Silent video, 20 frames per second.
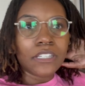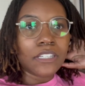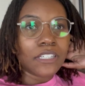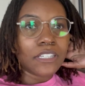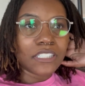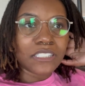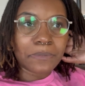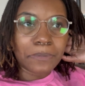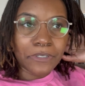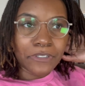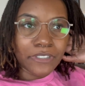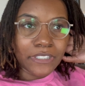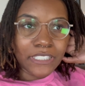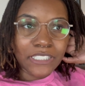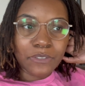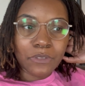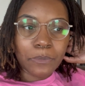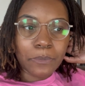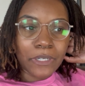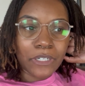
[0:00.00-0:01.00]
experience
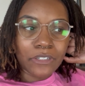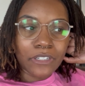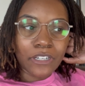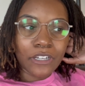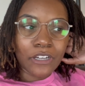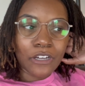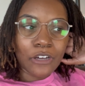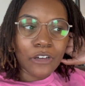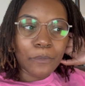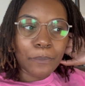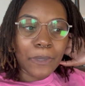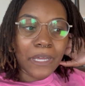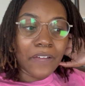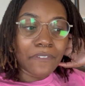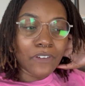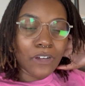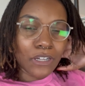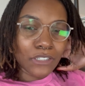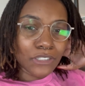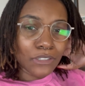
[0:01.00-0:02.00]
with BetterHelp, I've
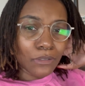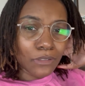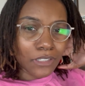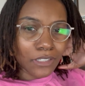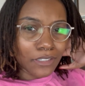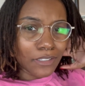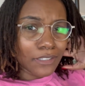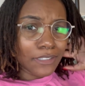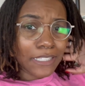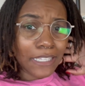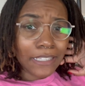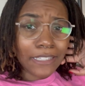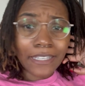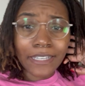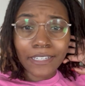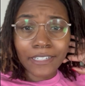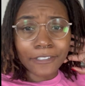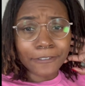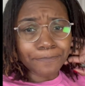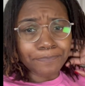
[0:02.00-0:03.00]
also learned that like